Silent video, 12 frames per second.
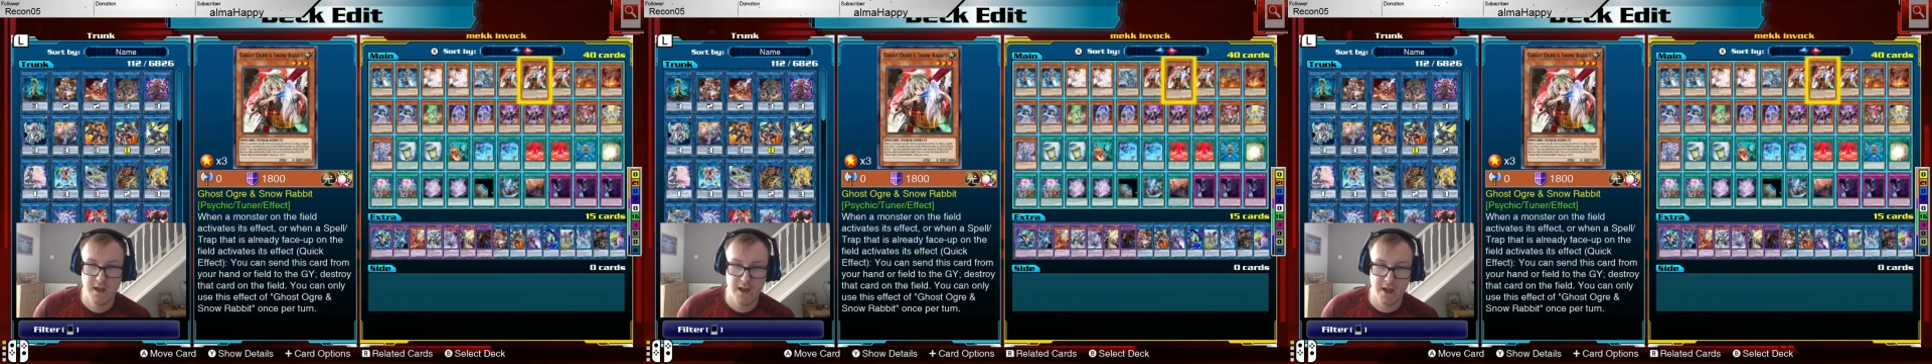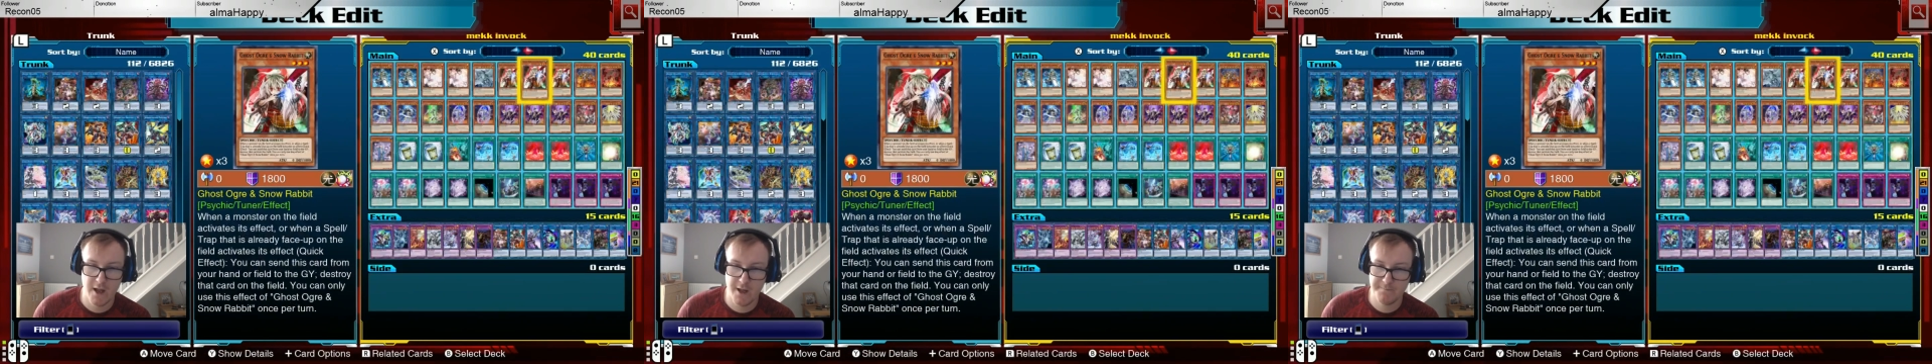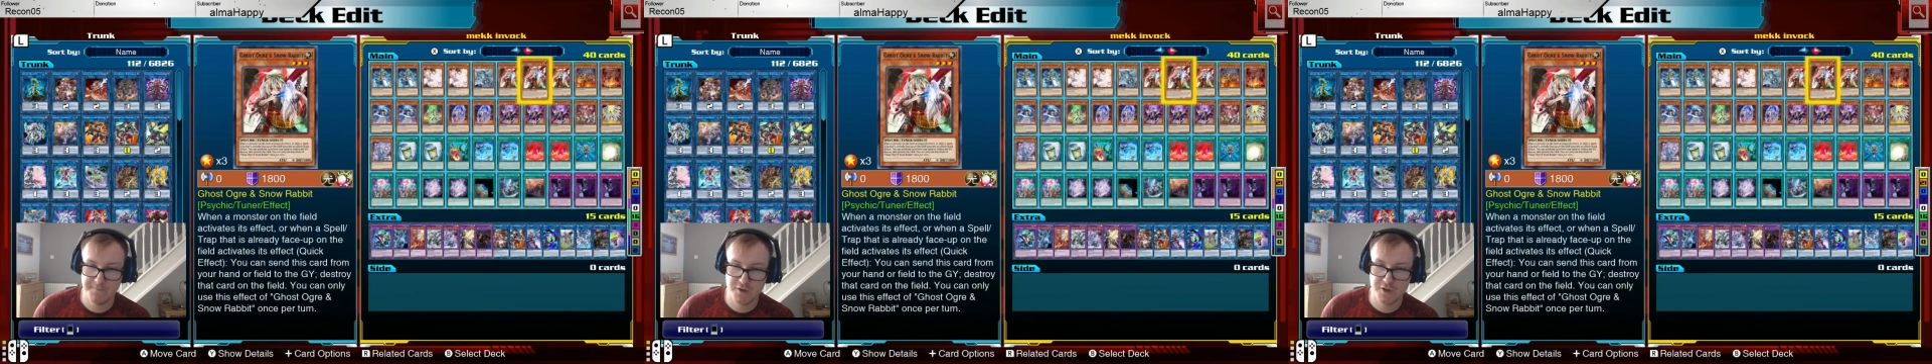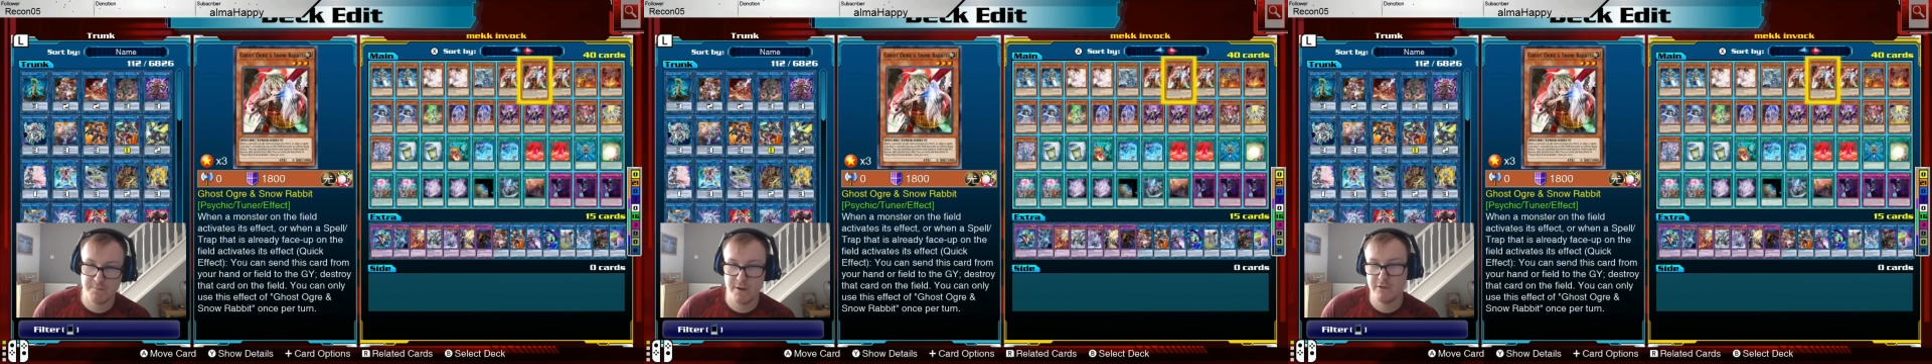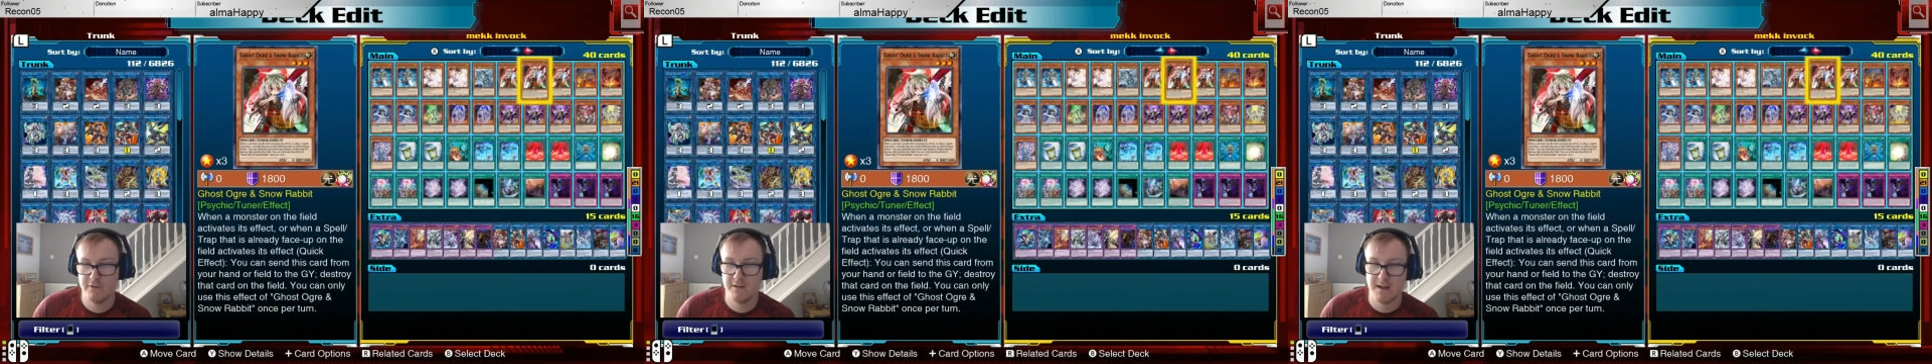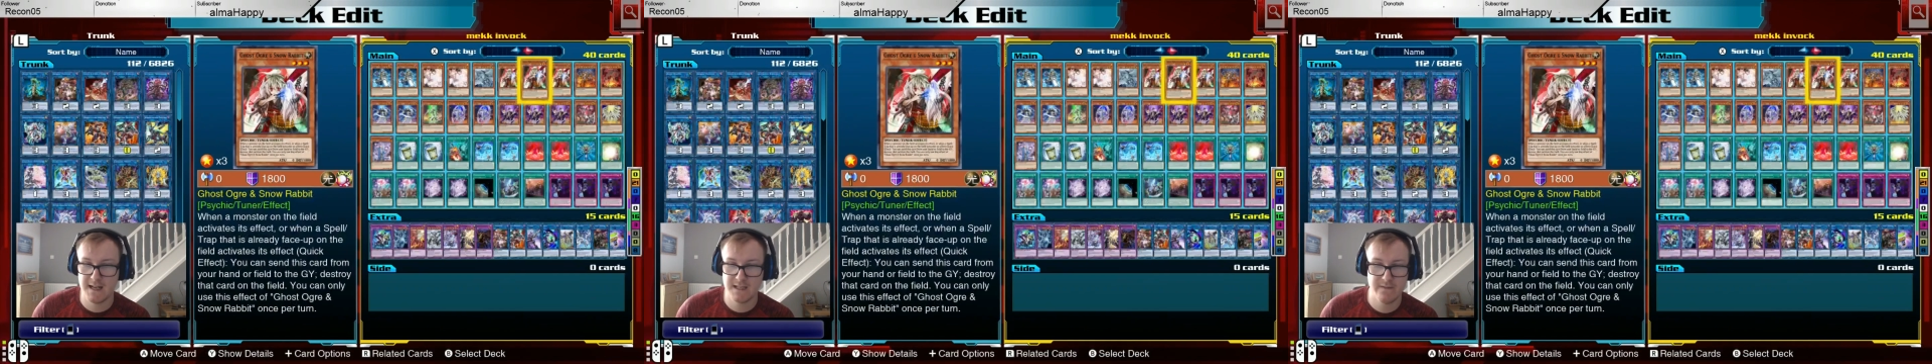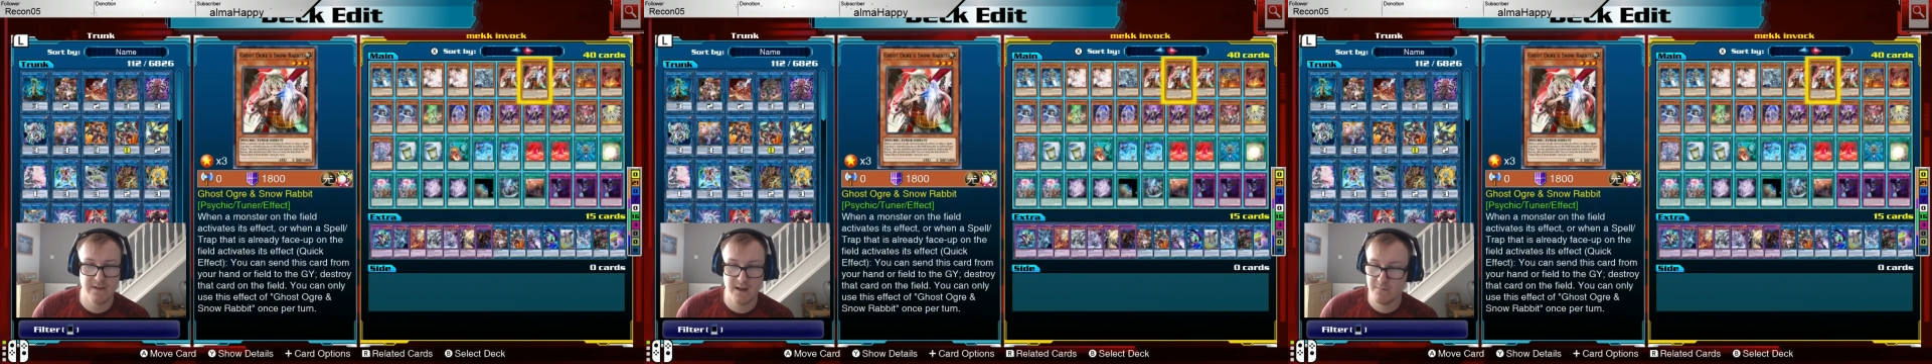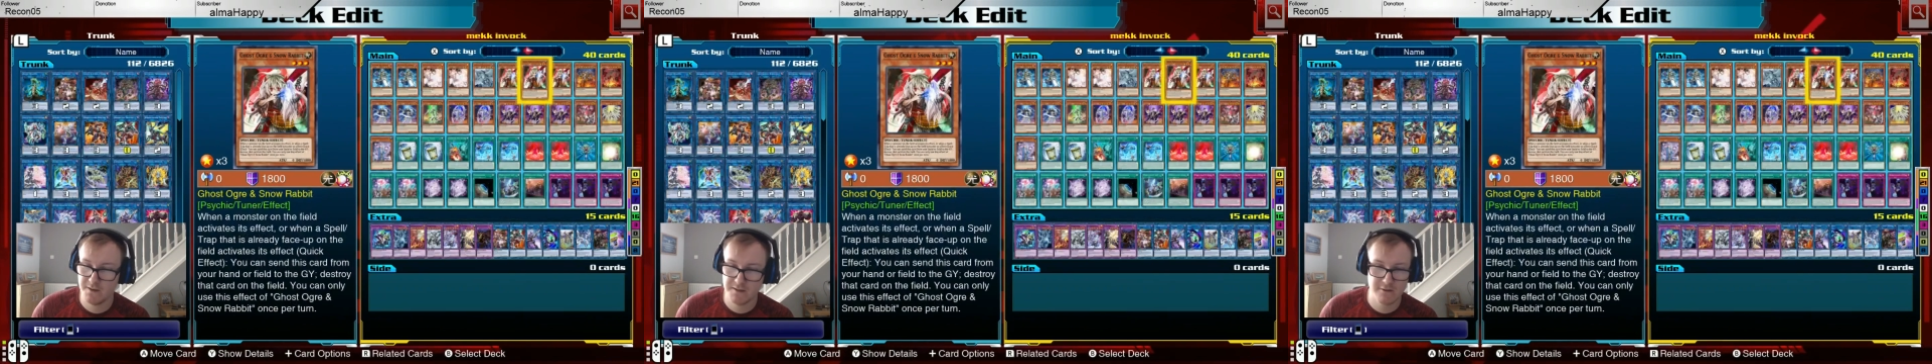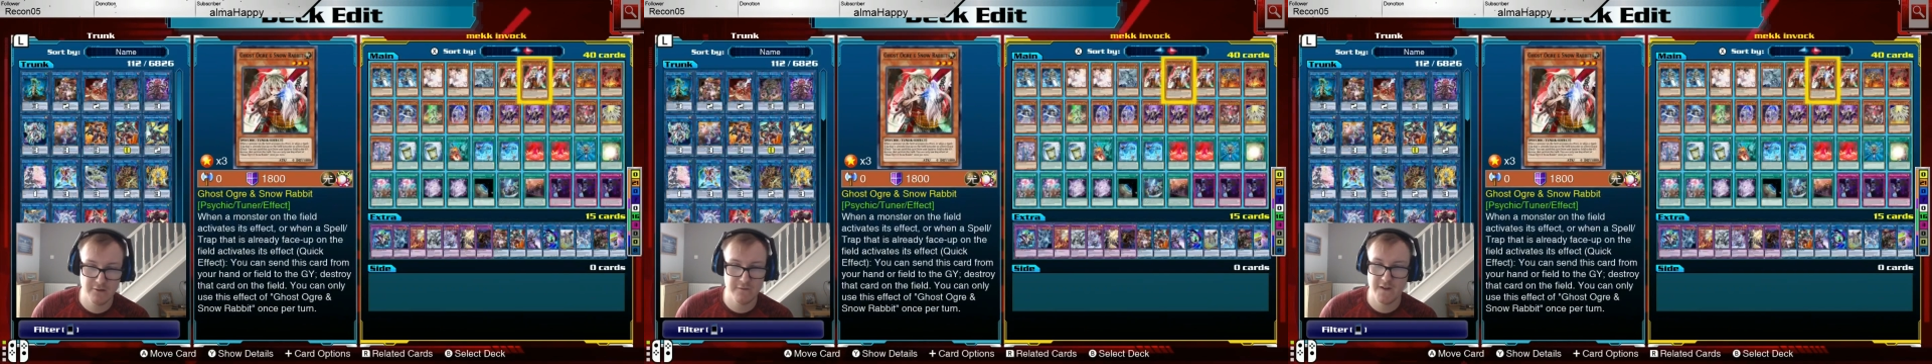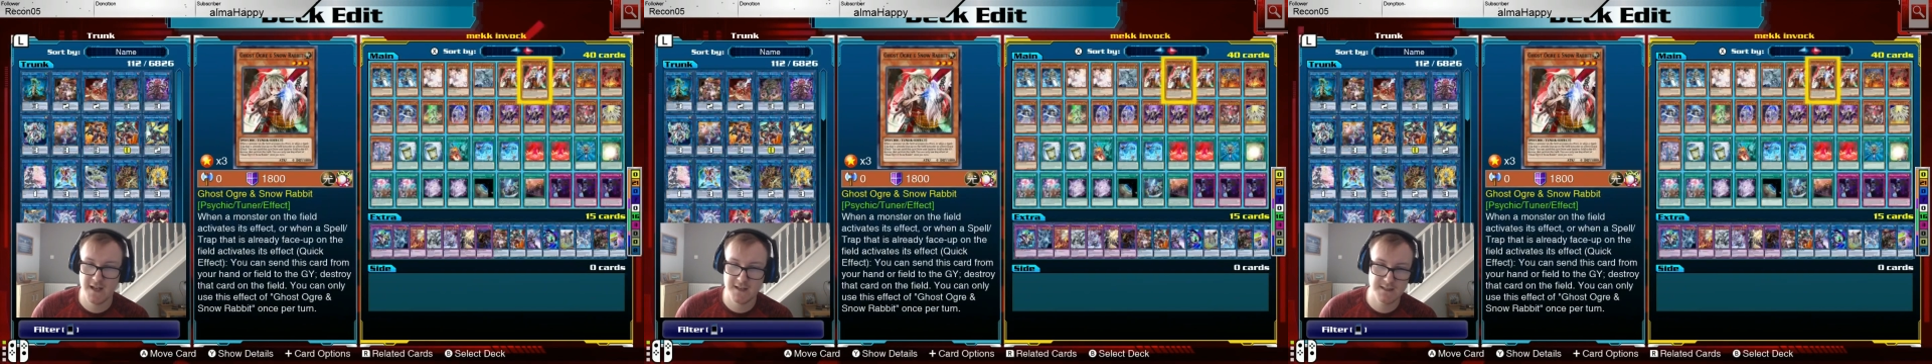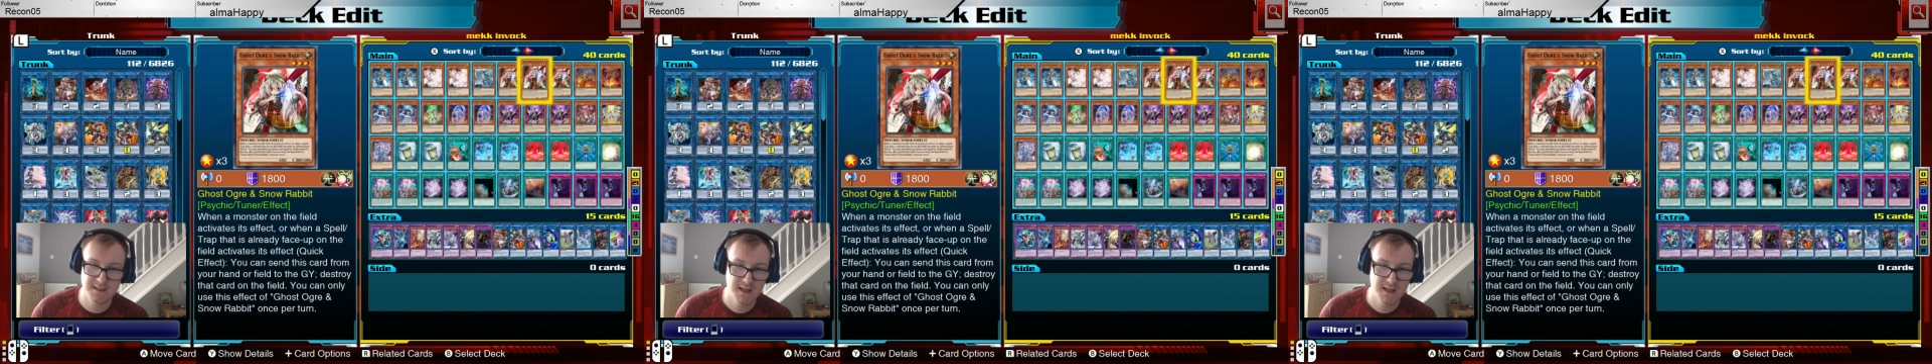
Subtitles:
Should your opponent activate a monster effect,